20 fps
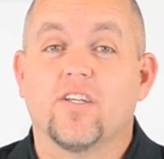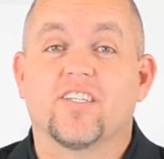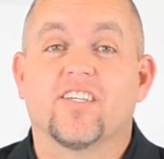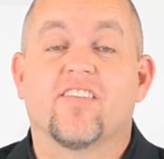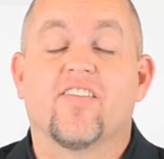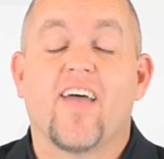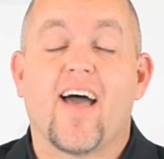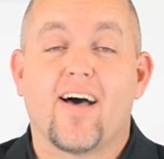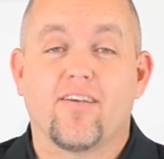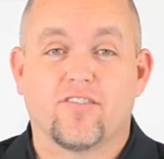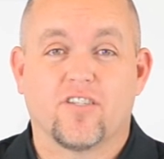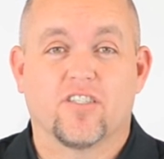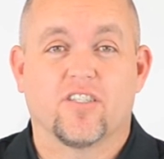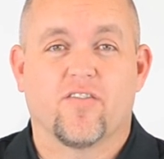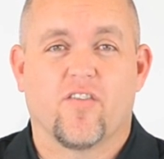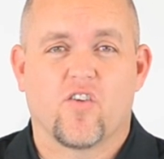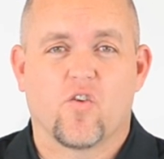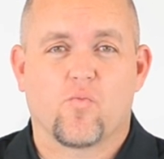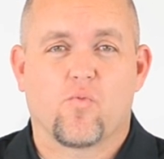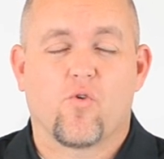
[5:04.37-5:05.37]
as thousands
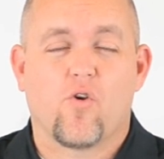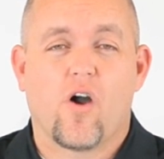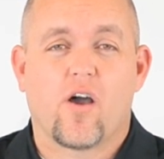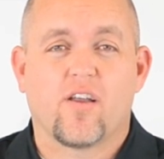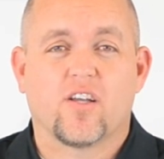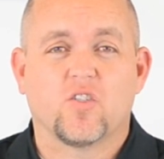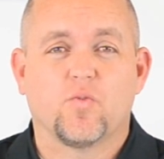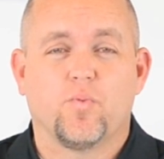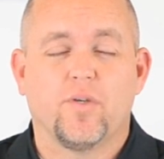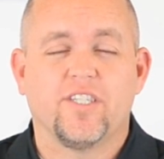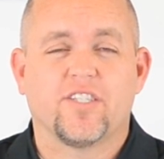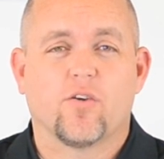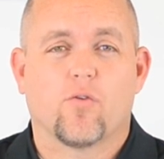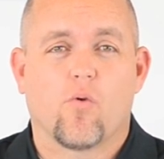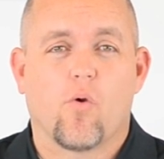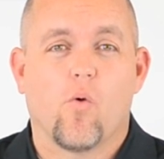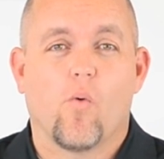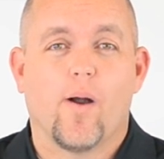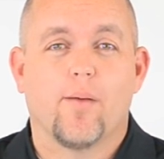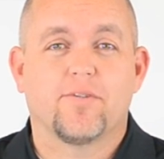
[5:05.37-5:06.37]
of other products, please go to
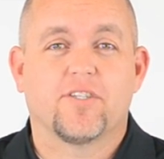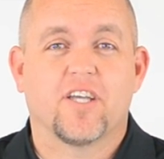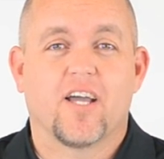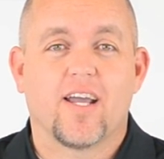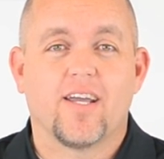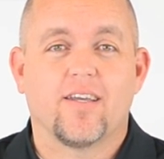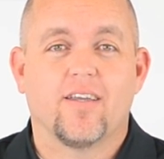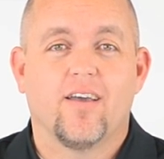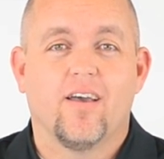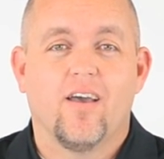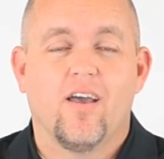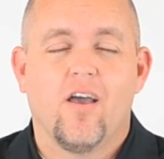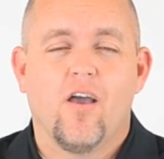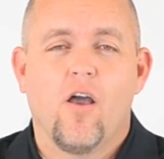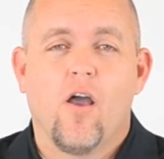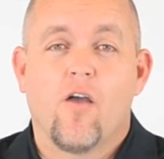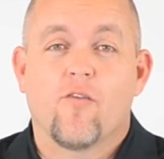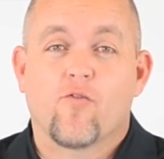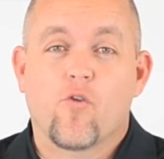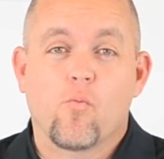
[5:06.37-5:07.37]
our website.
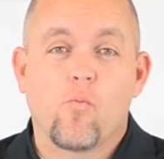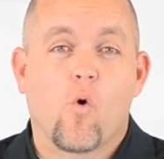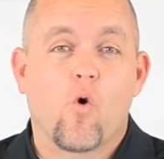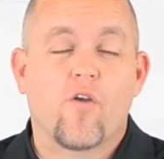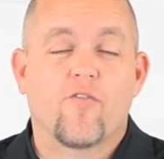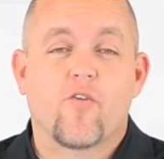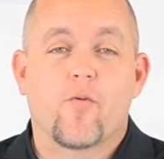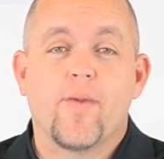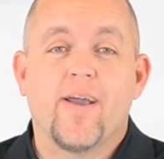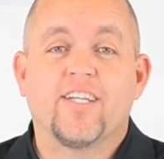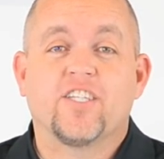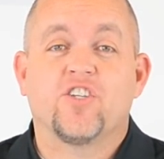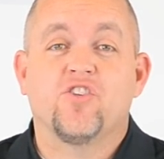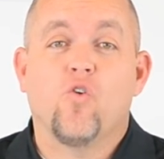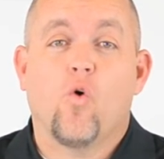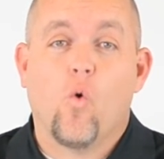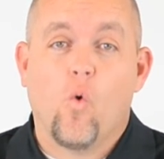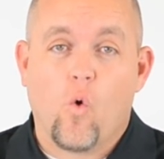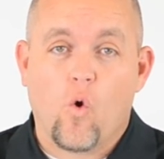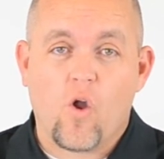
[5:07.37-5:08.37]
For more
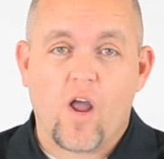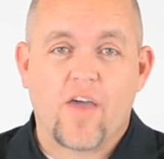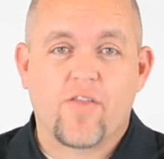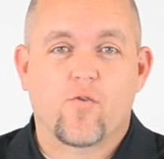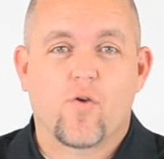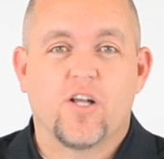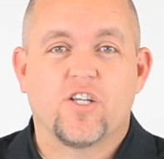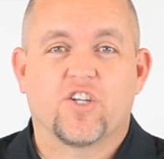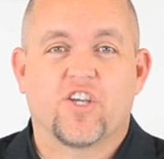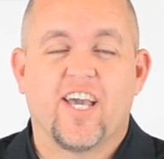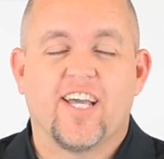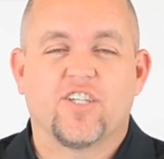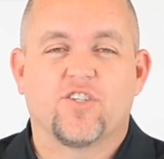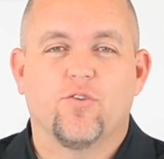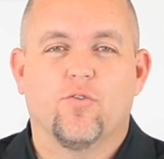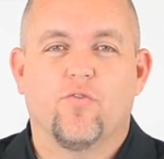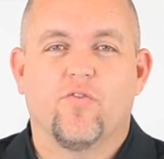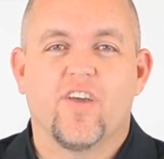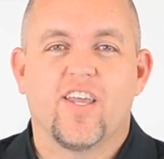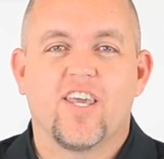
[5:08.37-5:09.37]
information or other
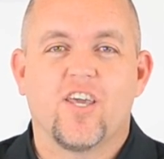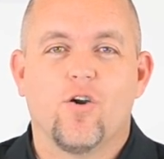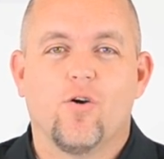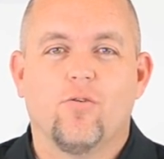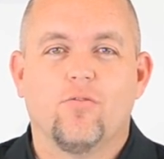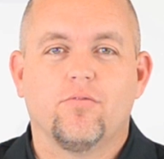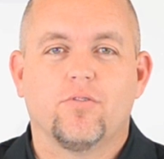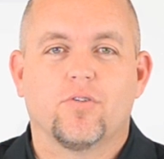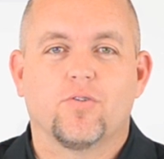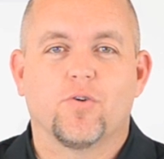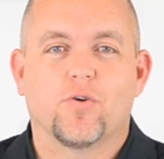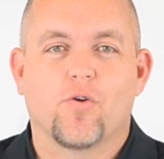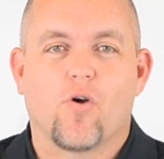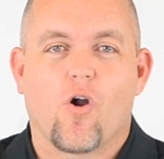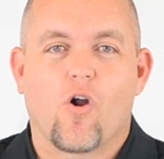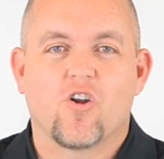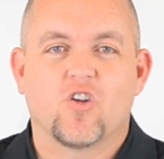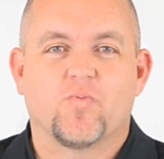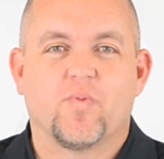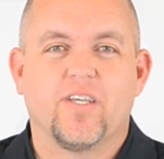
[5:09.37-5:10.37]
educational videos, go to
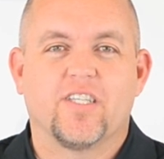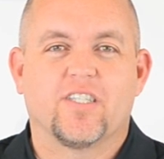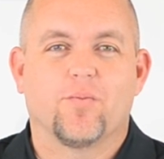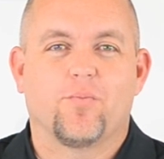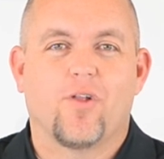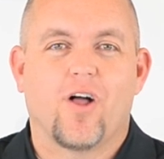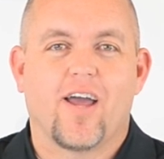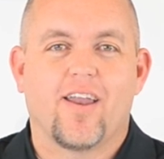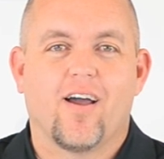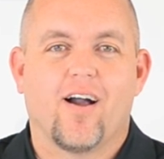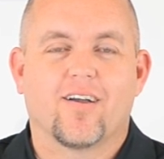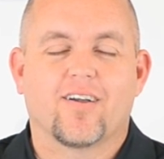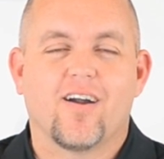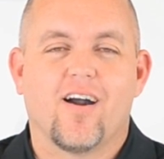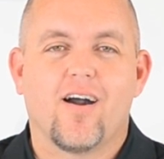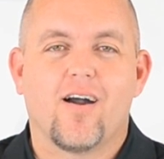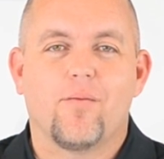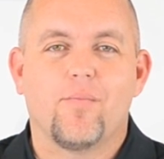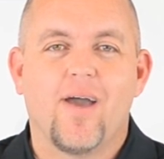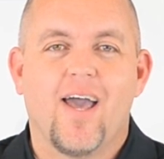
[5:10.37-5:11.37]

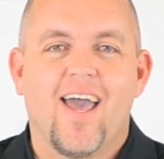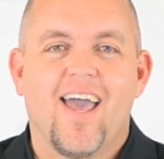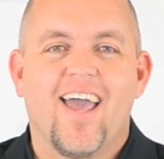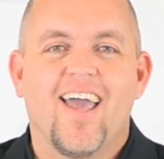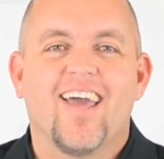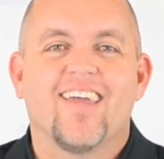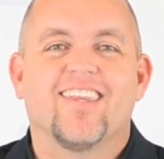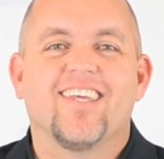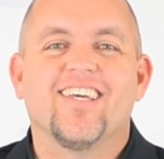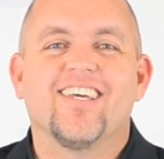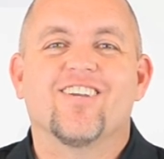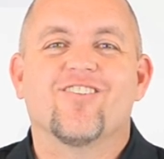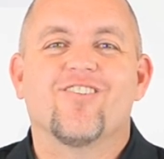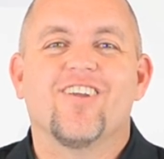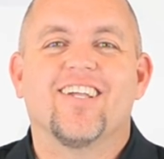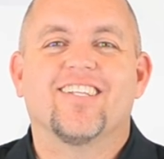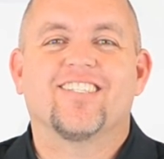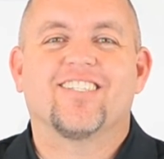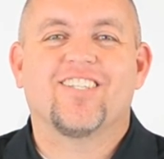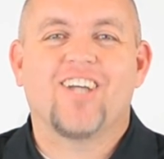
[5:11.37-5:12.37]
rspsupply.com, the
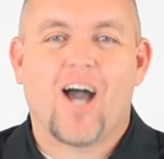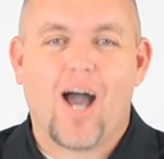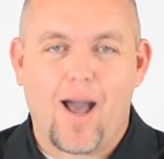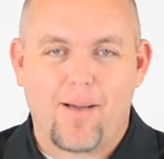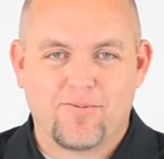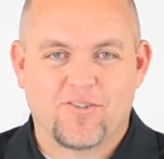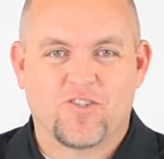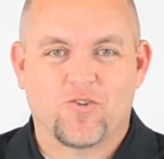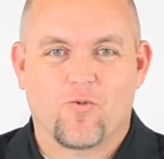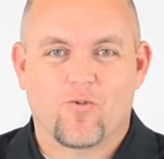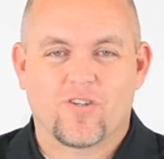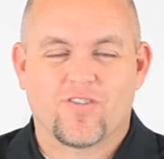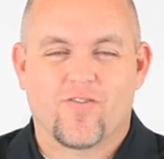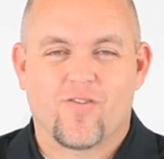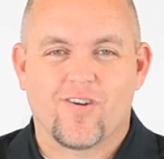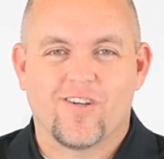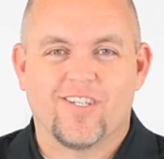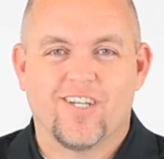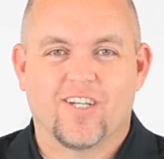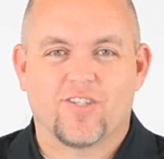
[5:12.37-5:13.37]
internet's top source
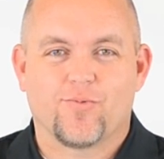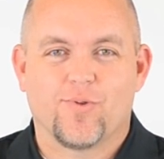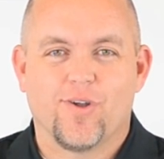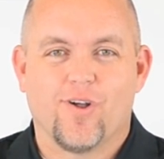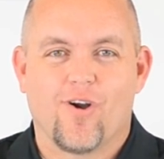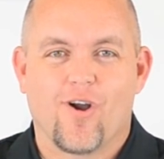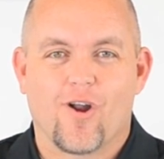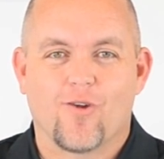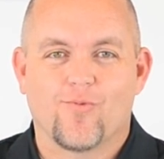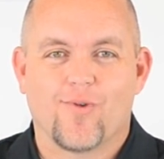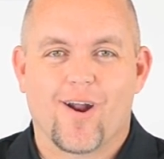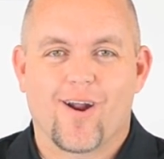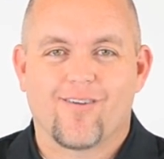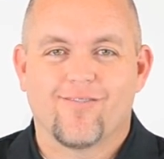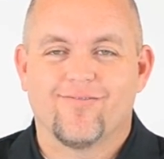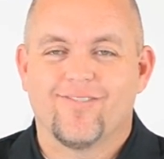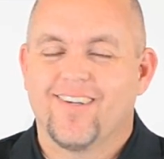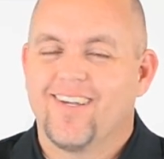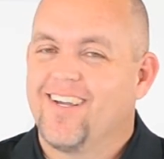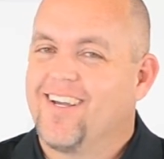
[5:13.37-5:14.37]
for industrial hardware.
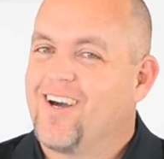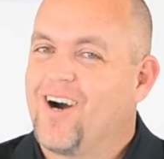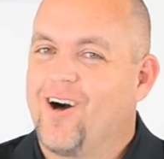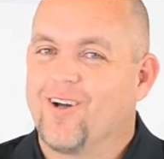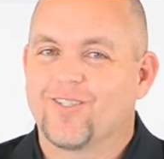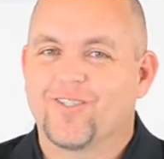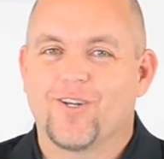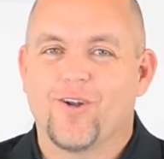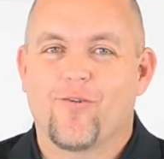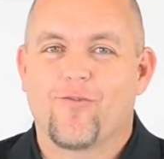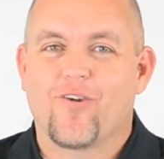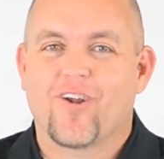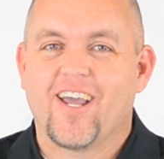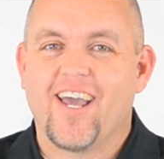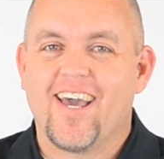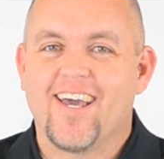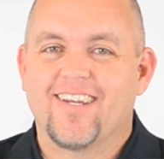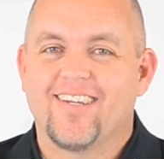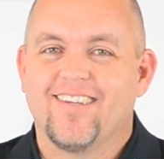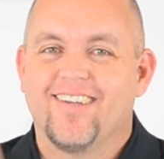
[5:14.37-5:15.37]
Also, don't
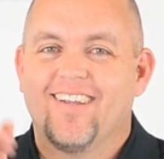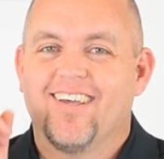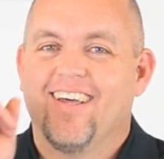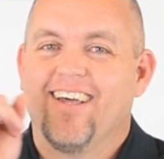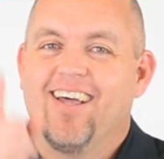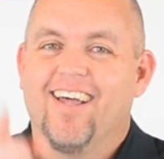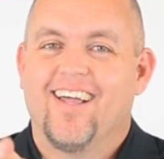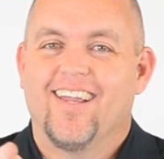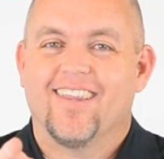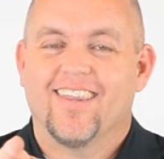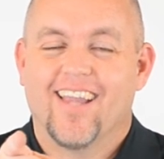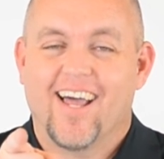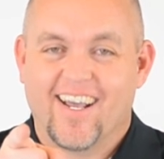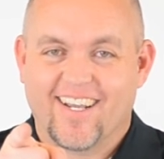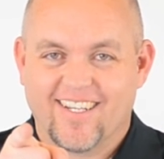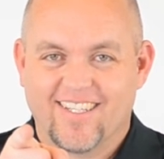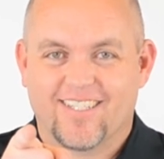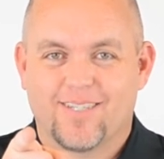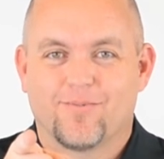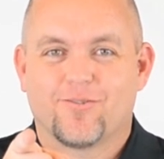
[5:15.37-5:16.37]
forget,
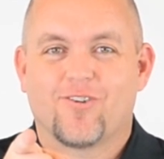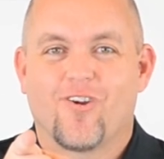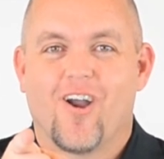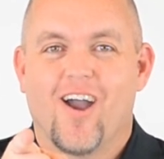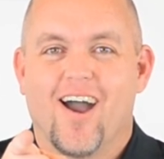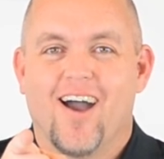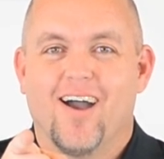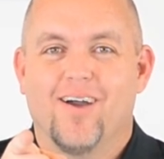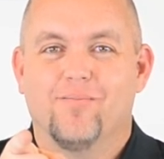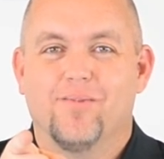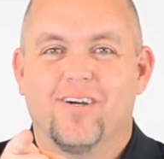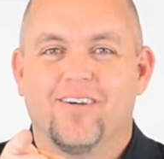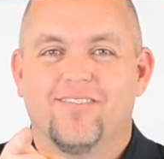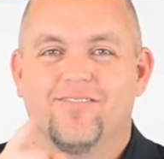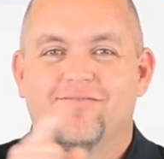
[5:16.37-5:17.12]
like and subscribe.